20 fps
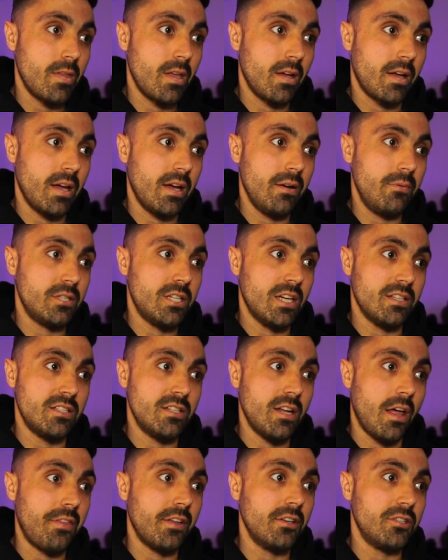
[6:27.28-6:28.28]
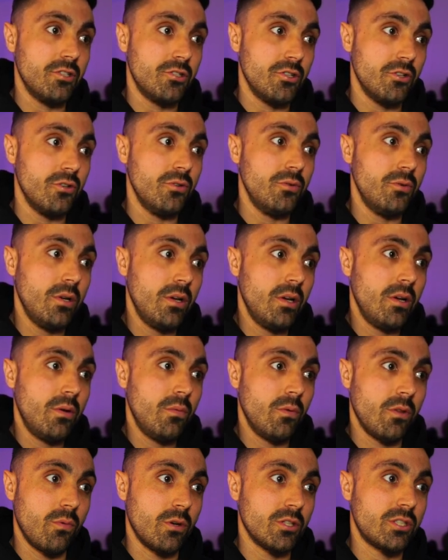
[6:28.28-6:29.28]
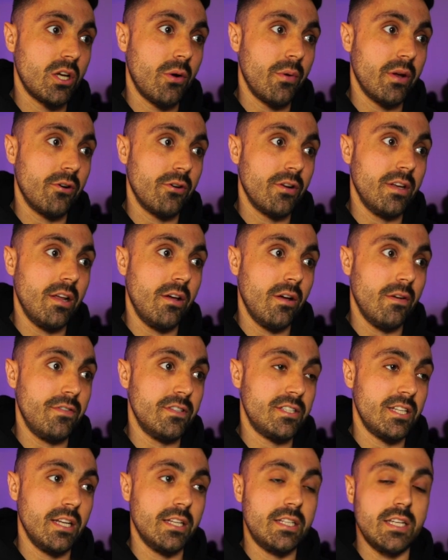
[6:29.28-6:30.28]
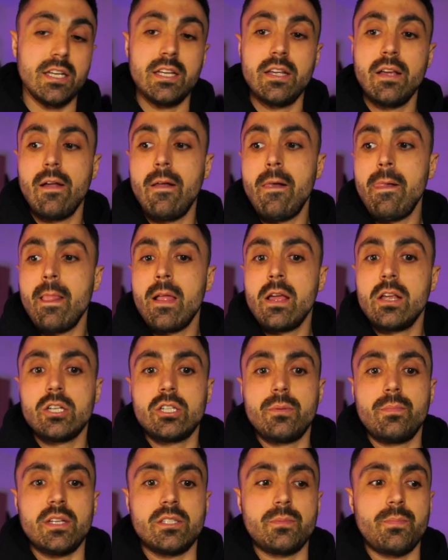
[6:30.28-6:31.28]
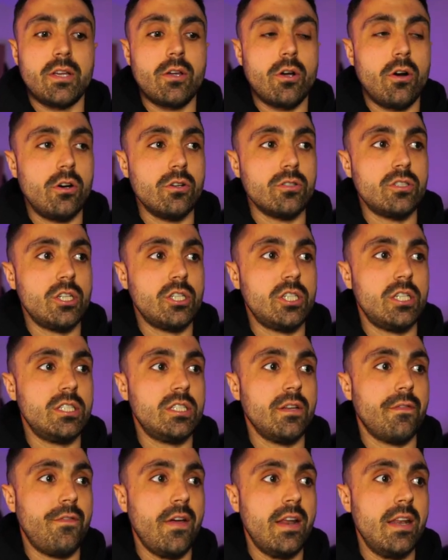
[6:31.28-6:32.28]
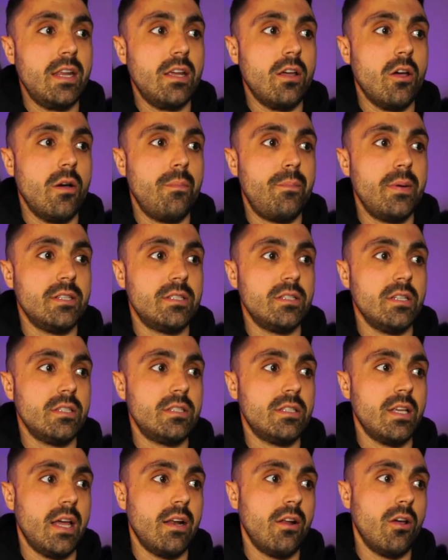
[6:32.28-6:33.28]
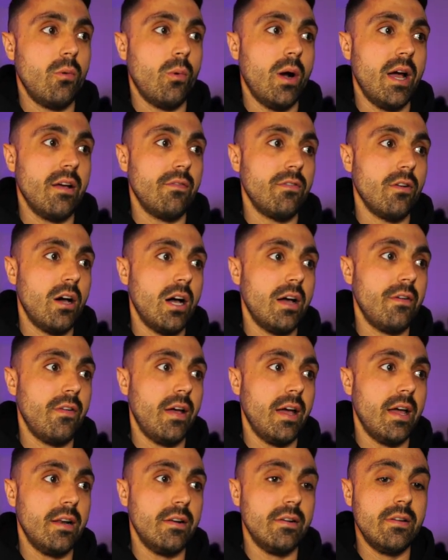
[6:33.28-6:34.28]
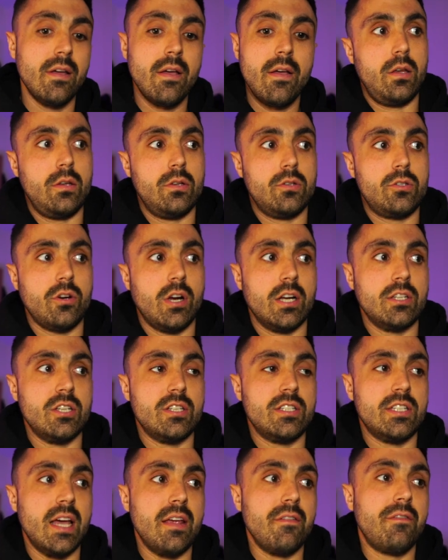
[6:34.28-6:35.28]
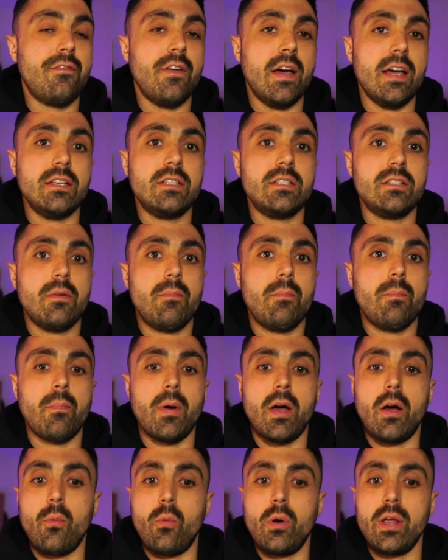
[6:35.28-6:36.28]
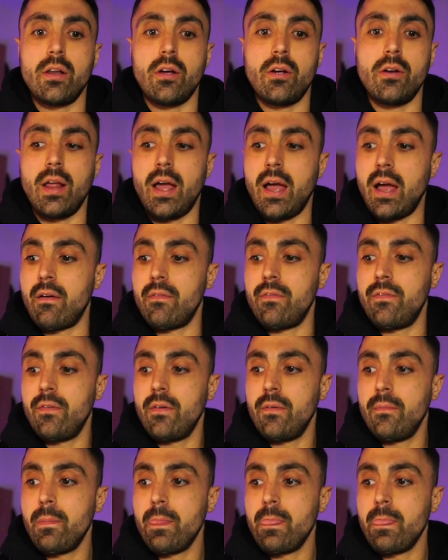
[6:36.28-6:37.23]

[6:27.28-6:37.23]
Okay, which has nothing to do with what's going on in her facility, it's because she's defending her business and her way of life and trying to save face. But we don't have